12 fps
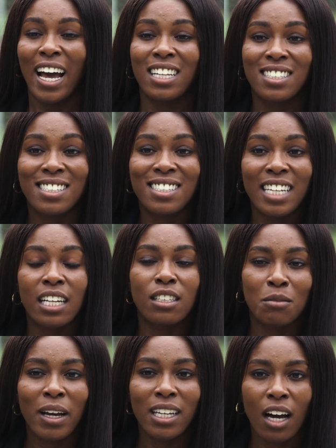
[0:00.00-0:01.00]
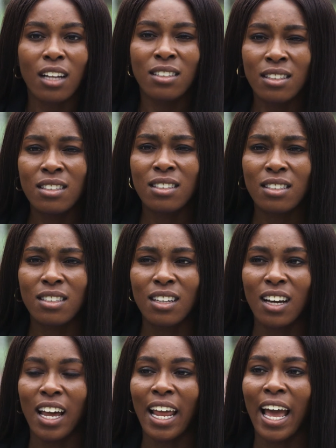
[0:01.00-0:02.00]
had to stick to my guns,
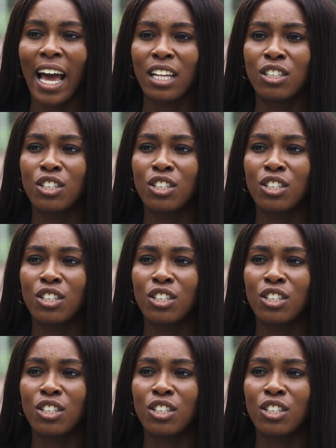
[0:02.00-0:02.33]
and I had